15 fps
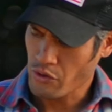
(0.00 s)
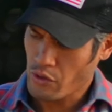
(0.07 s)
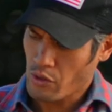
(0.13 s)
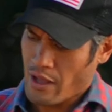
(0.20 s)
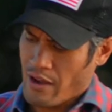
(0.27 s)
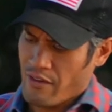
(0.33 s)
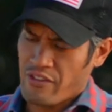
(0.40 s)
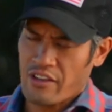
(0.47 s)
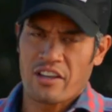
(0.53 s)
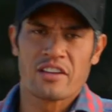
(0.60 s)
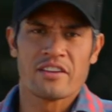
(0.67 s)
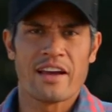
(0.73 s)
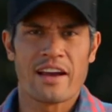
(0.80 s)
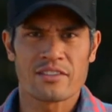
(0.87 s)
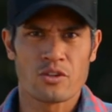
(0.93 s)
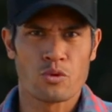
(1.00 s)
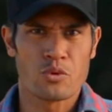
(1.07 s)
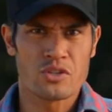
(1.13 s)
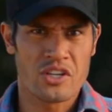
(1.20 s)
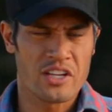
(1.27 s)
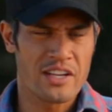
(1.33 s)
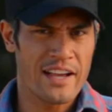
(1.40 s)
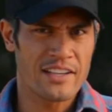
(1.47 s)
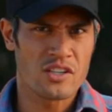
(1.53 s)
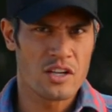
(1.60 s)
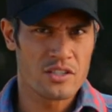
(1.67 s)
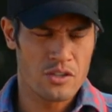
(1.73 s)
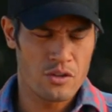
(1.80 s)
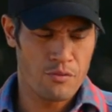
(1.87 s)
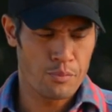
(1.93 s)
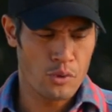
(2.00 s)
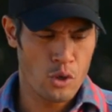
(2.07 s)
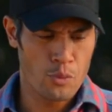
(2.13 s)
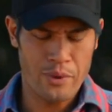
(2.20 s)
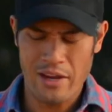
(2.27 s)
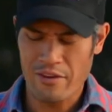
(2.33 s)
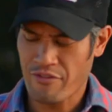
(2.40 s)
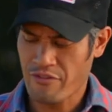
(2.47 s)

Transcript: You'll have the connector which connects onto your propane